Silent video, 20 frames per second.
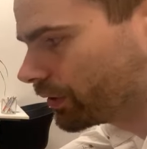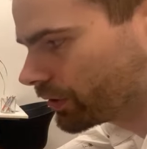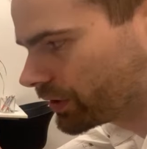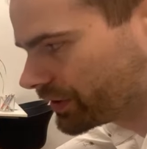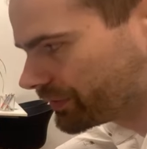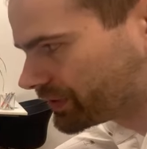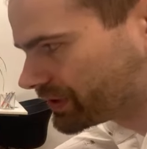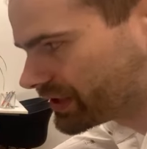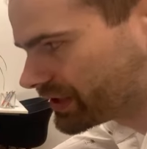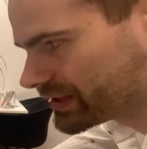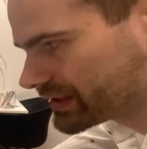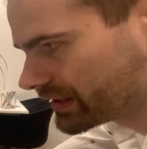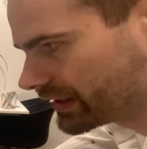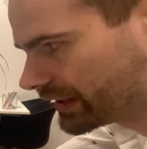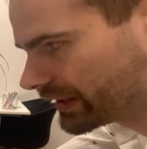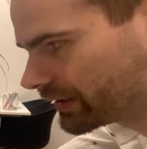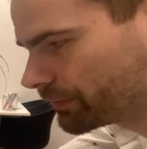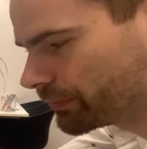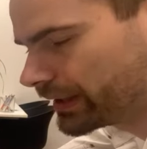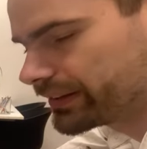or if just
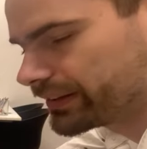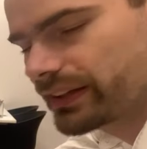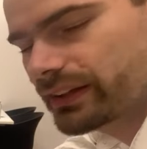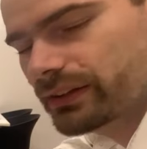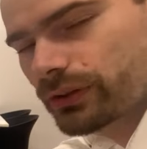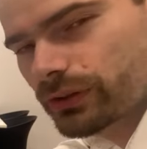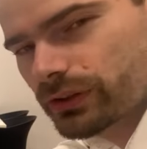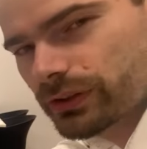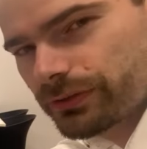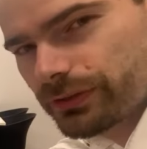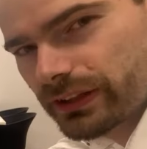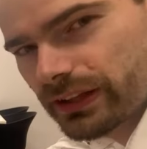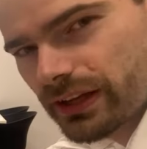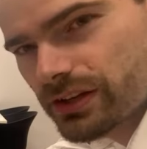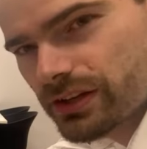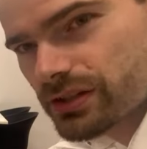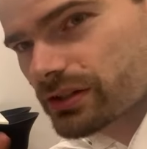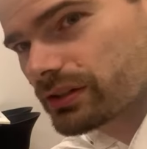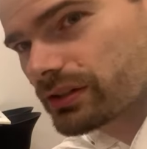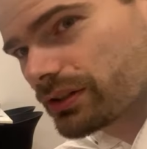like a basic
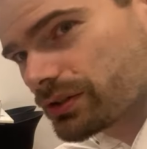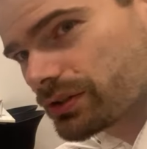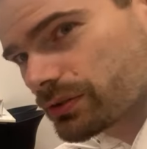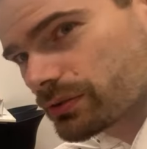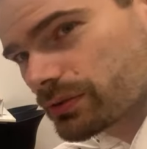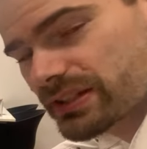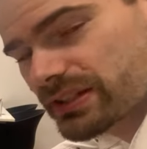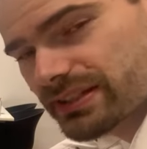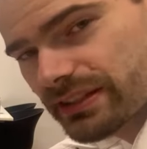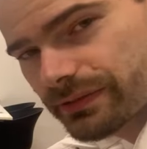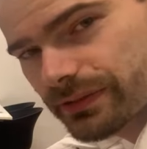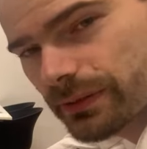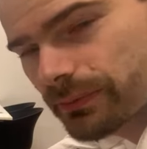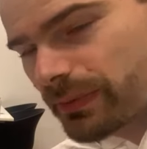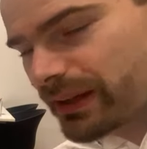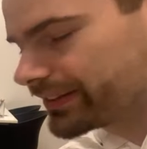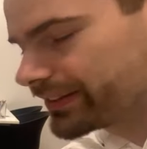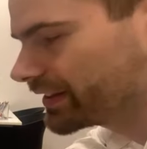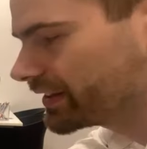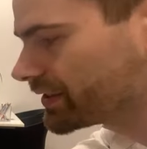notification that you received a
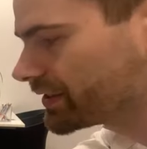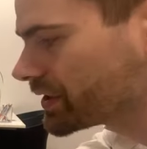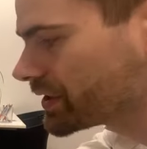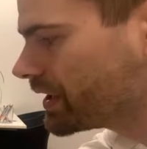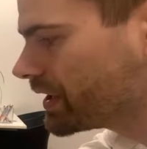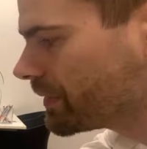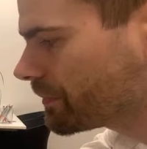message.